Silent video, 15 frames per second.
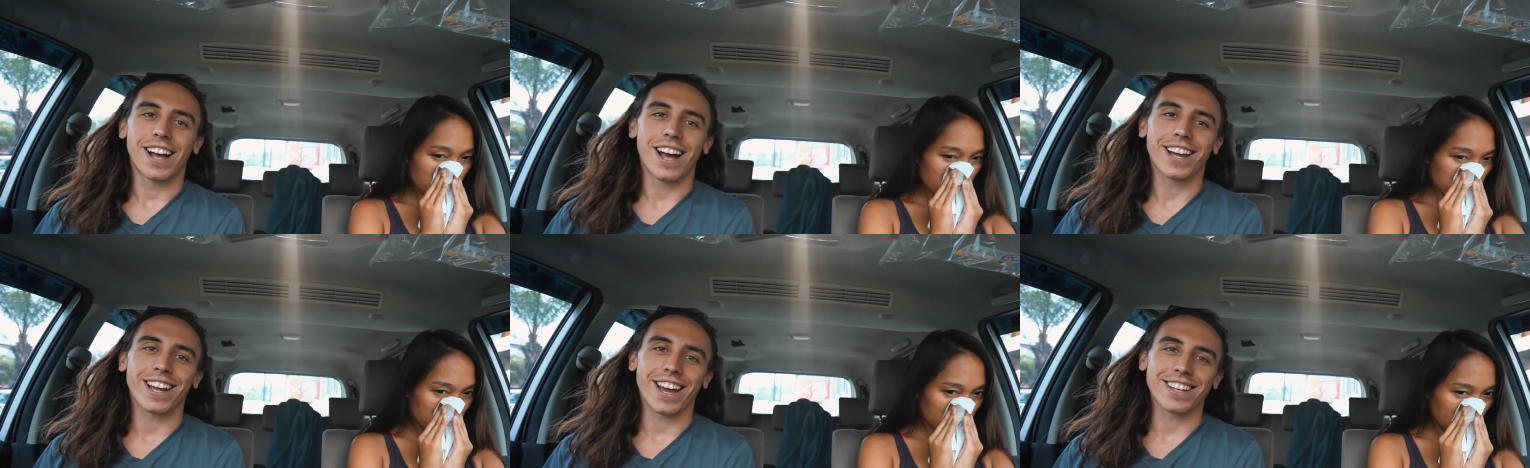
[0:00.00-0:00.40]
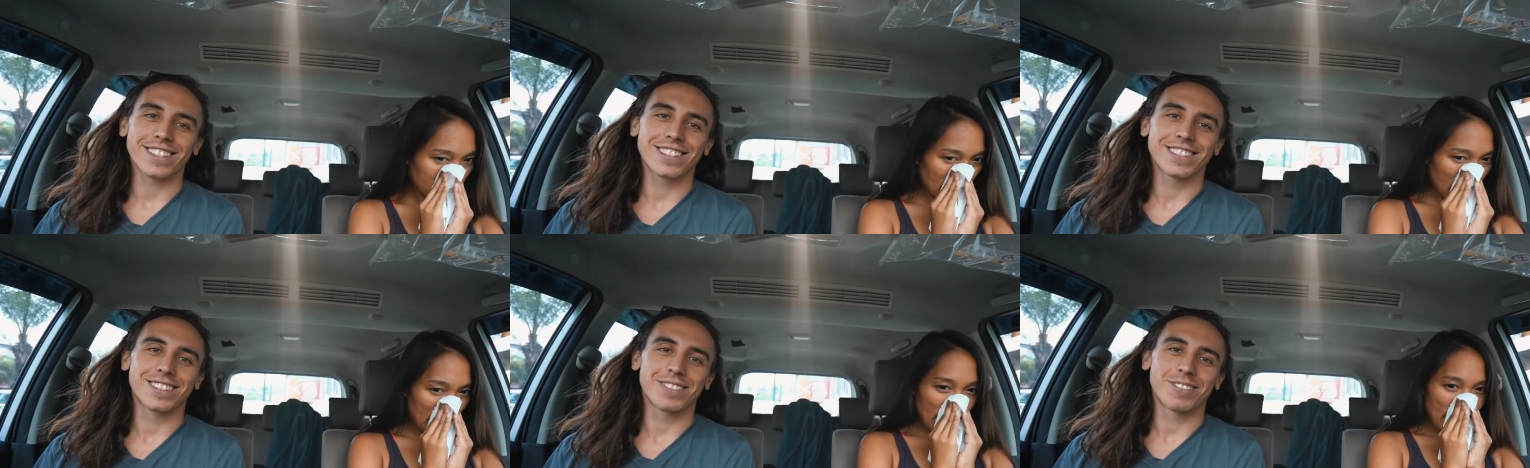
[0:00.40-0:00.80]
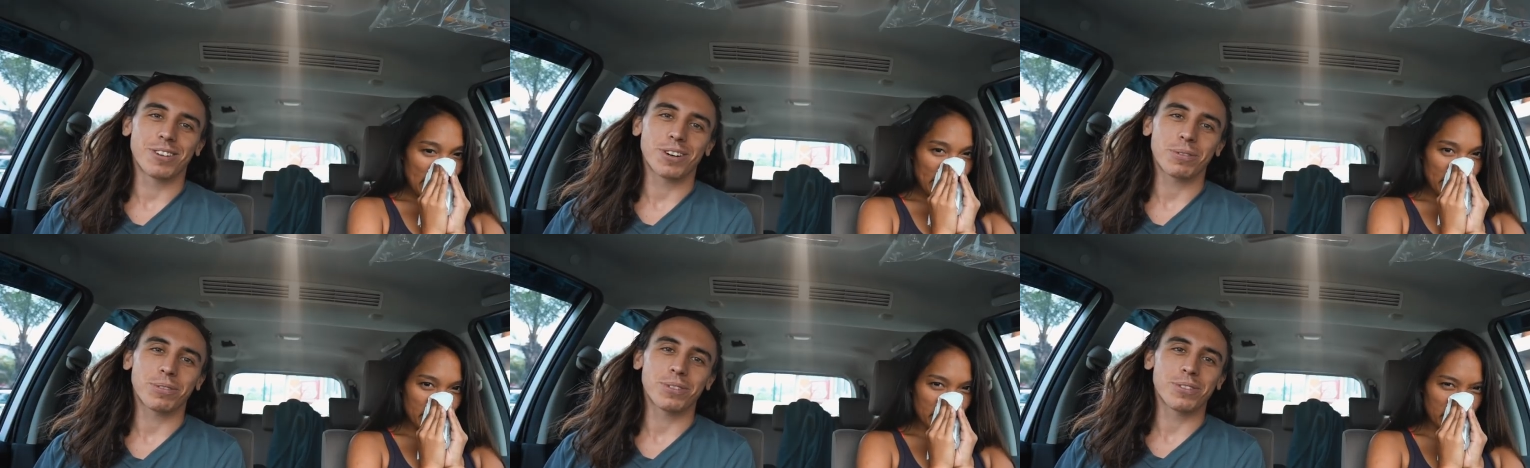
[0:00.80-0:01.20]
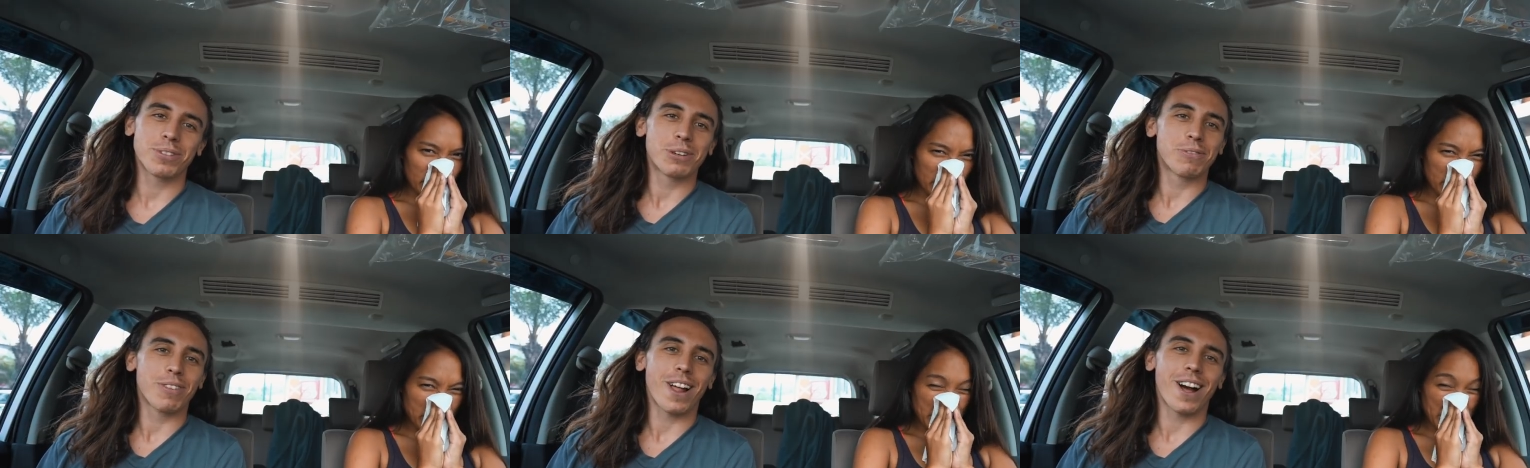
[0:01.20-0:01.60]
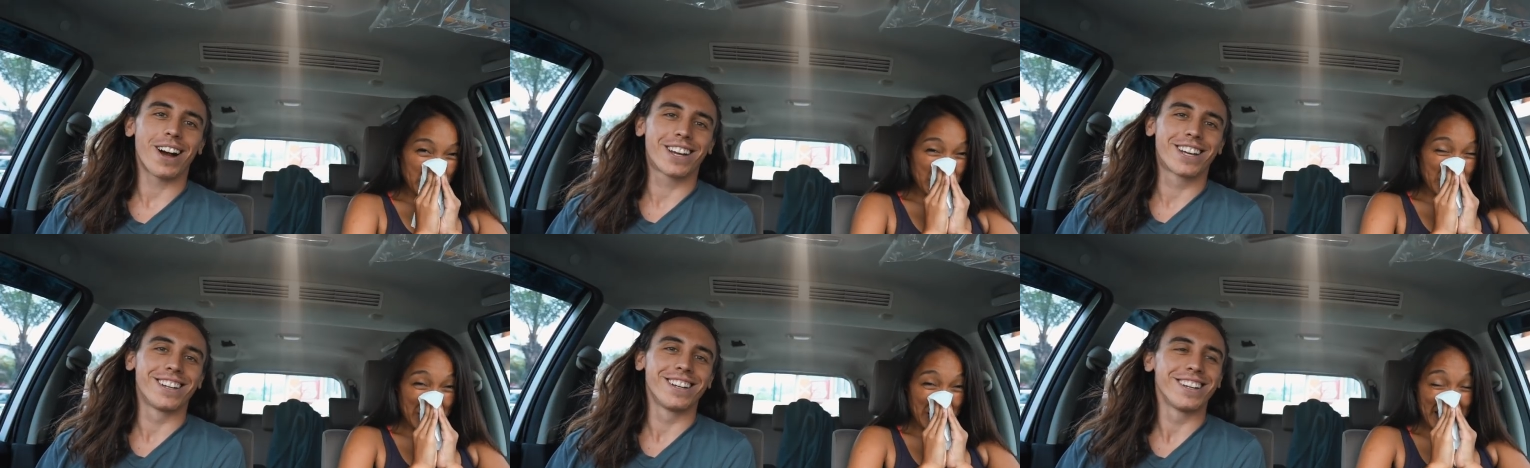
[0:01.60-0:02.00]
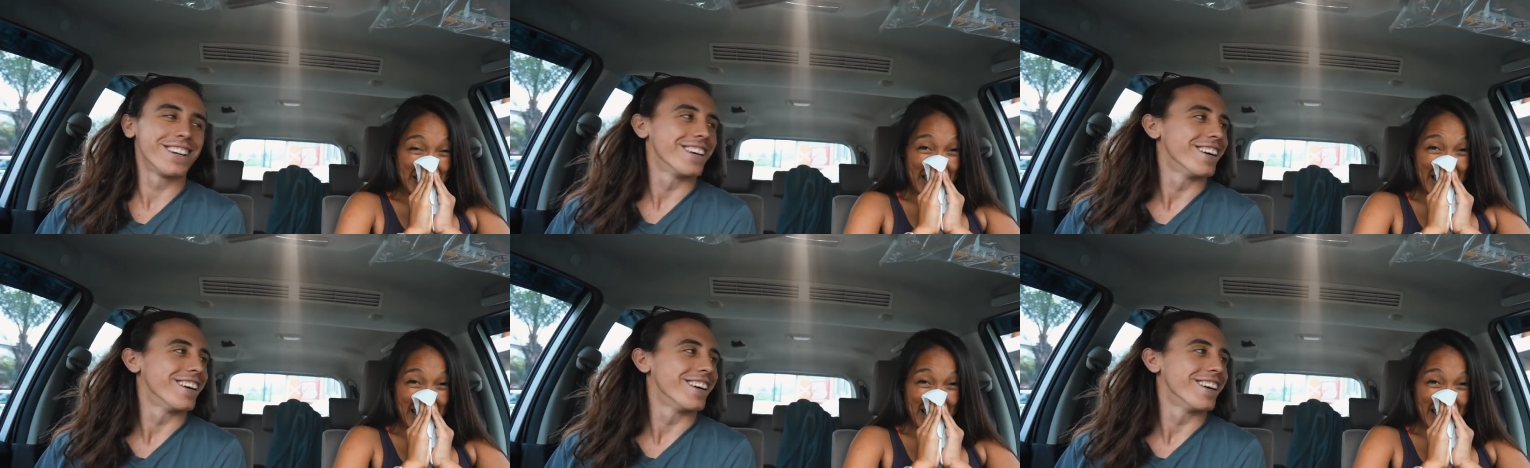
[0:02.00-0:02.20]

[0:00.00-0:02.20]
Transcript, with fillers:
Speaker 1: Hi guys. Welcome to a new vlog. Hi